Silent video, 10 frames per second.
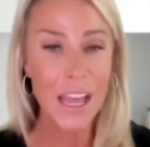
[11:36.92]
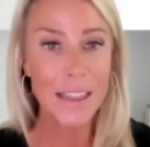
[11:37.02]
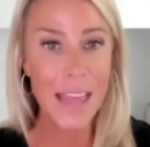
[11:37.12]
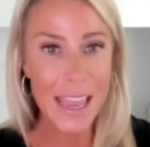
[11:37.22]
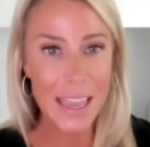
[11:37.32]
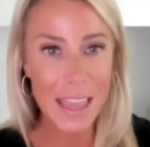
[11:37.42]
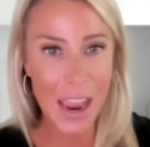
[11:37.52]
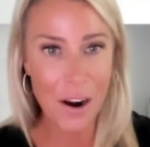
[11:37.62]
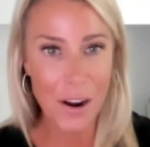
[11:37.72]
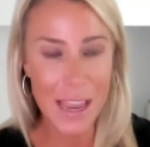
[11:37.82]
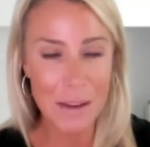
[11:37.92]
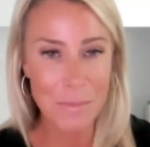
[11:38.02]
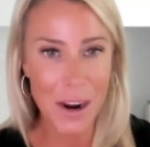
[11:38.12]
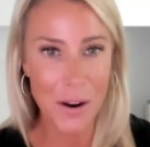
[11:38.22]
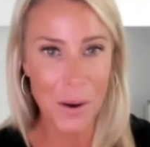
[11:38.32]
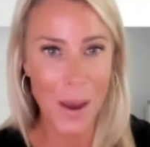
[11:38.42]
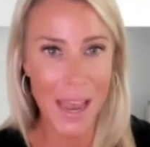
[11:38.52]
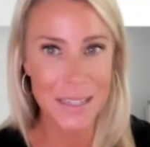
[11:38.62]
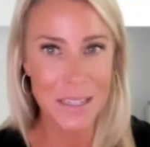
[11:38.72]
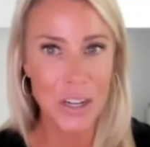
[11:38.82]
like Gary and Mary
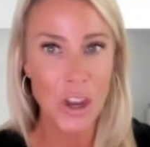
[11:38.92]
West